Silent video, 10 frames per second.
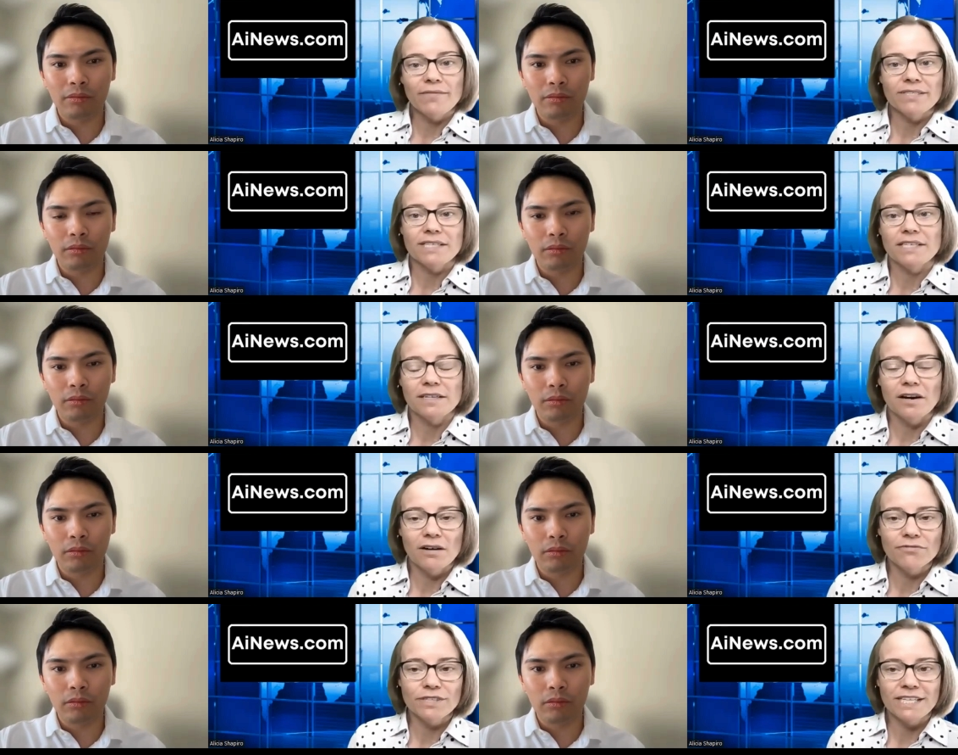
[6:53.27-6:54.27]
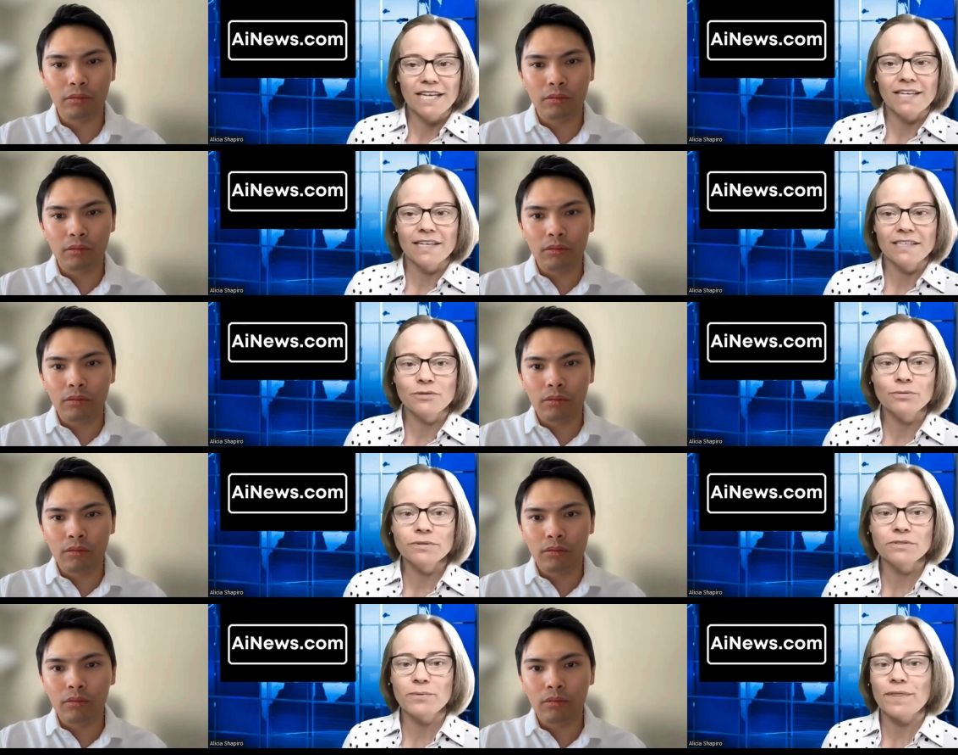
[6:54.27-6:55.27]
Speaker 1: privacy, offering AI
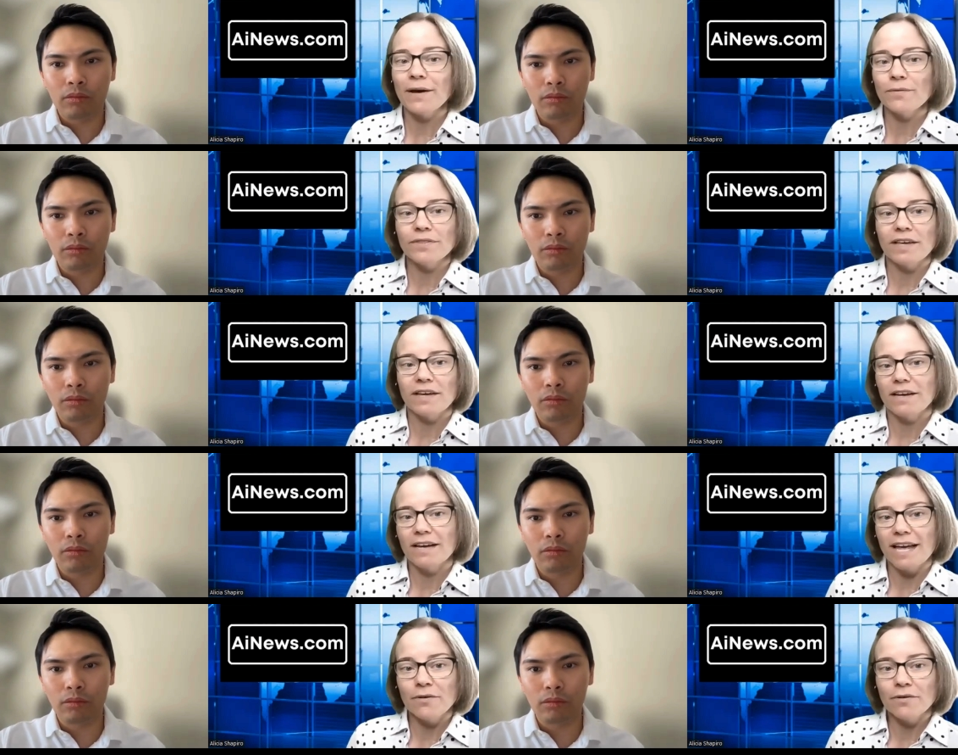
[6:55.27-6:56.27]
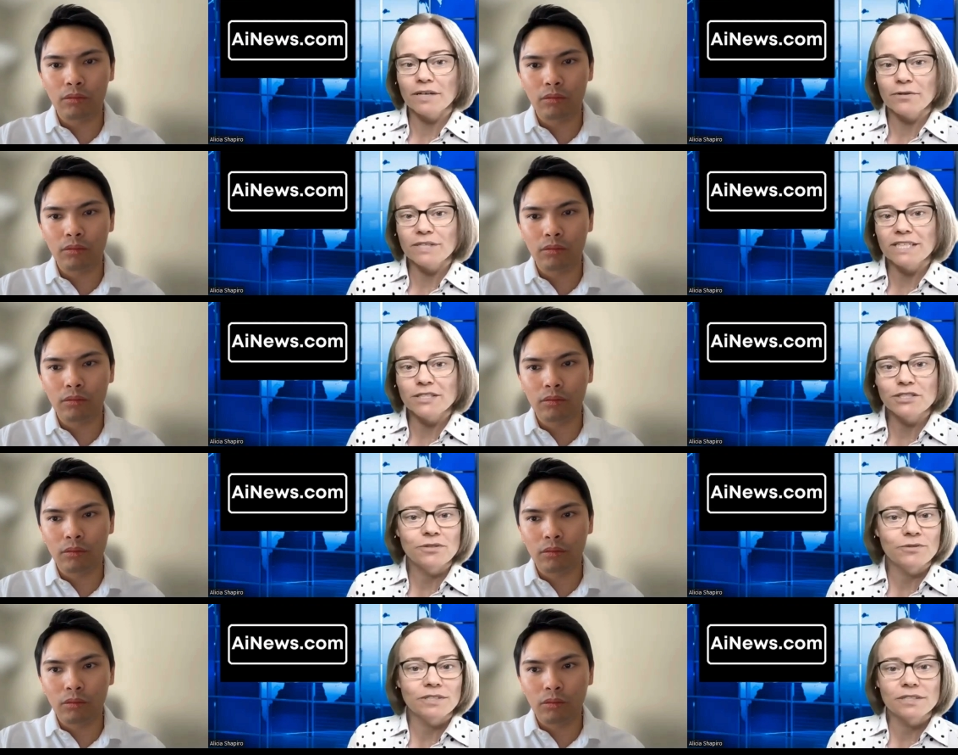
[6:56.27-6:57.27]
tools without the account
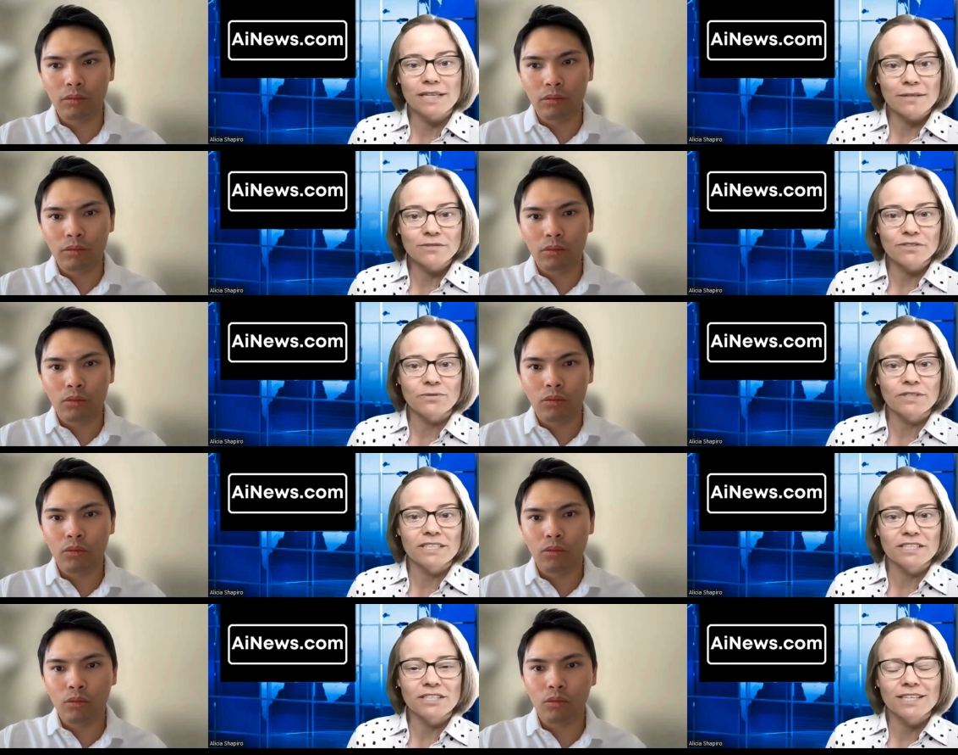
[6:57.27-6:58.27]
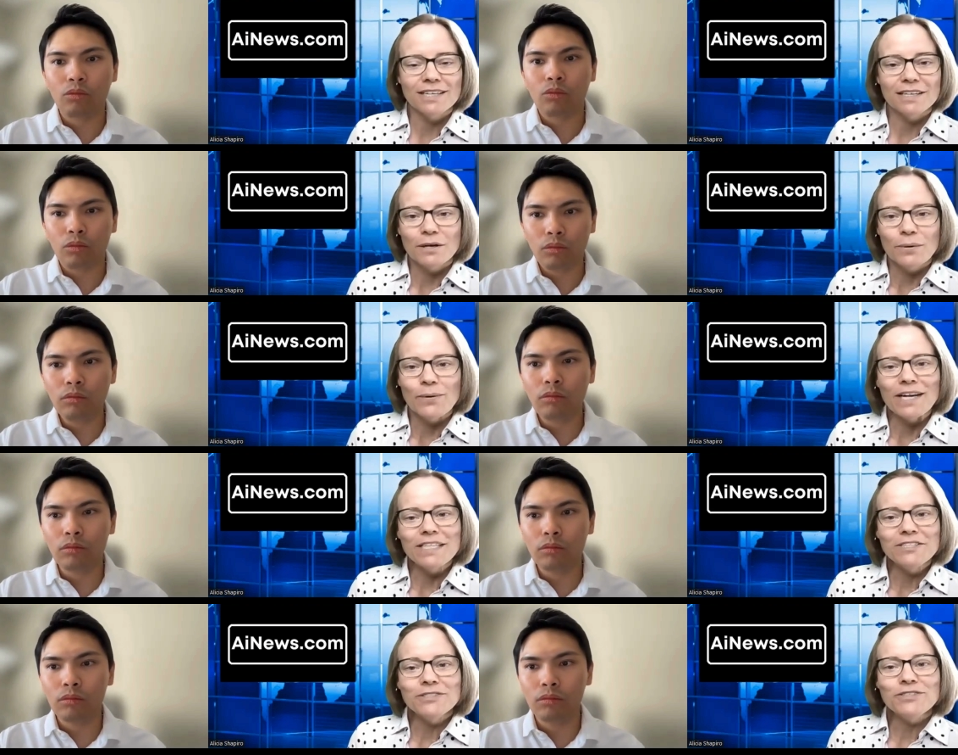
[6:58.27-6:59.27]
creation or cloud storage.
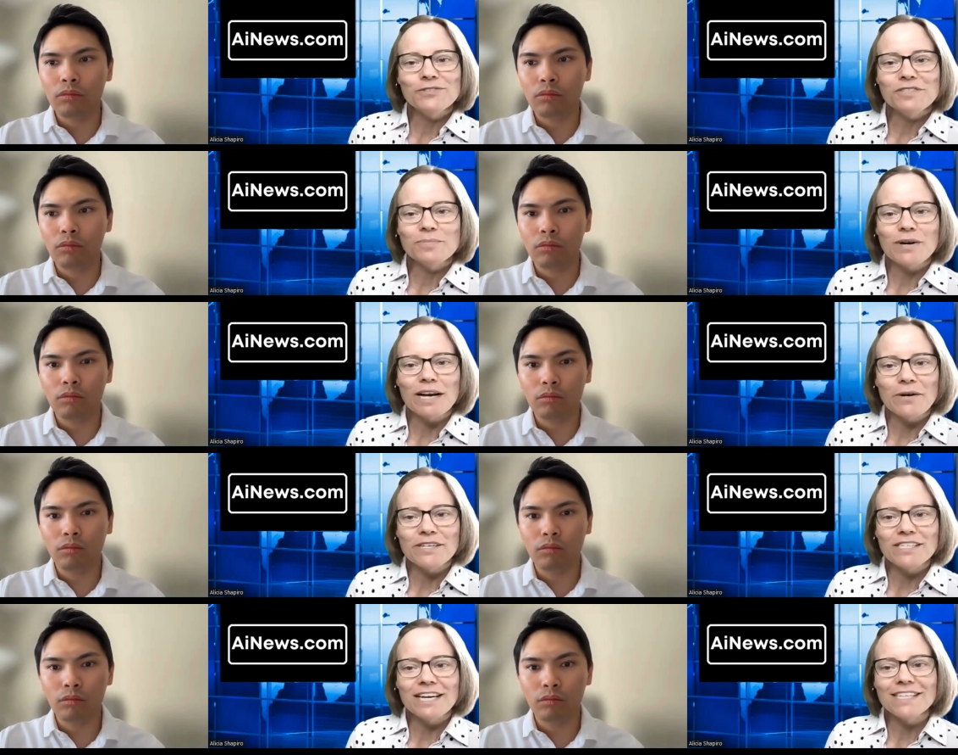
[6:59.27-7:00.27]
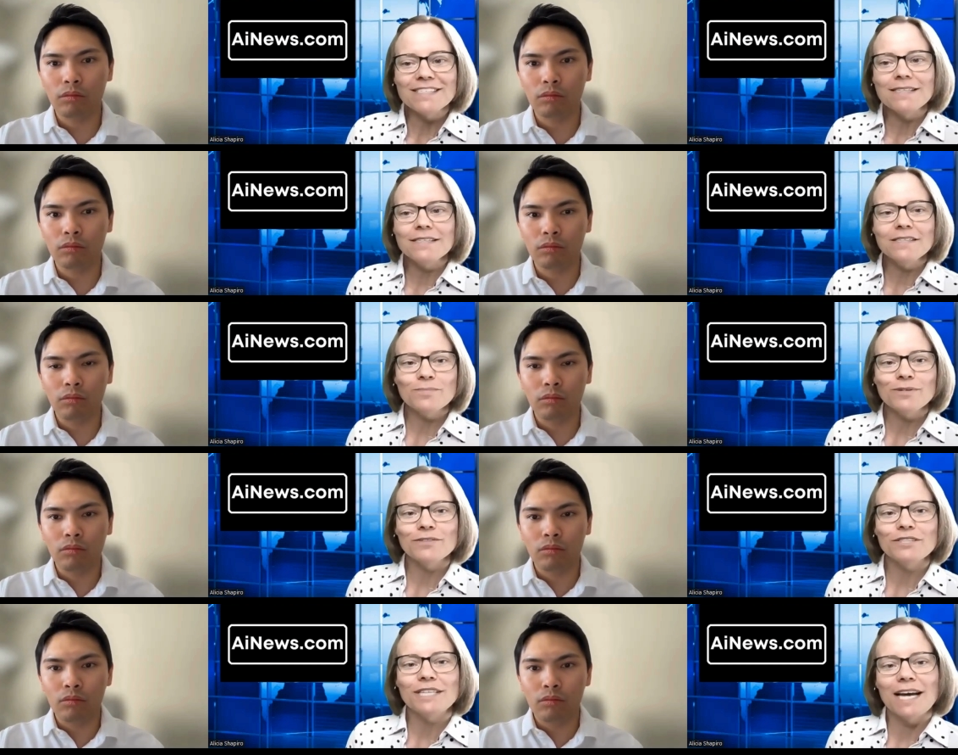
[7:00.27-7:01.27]
Why did you choose to prioritize this
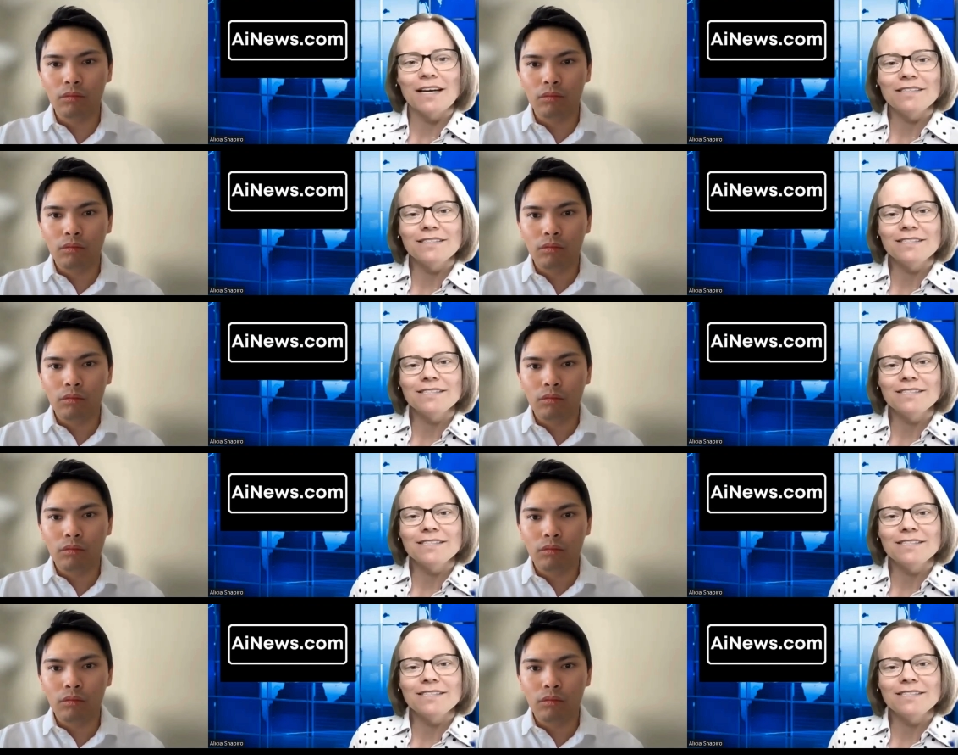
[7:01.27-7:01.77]
approach, and how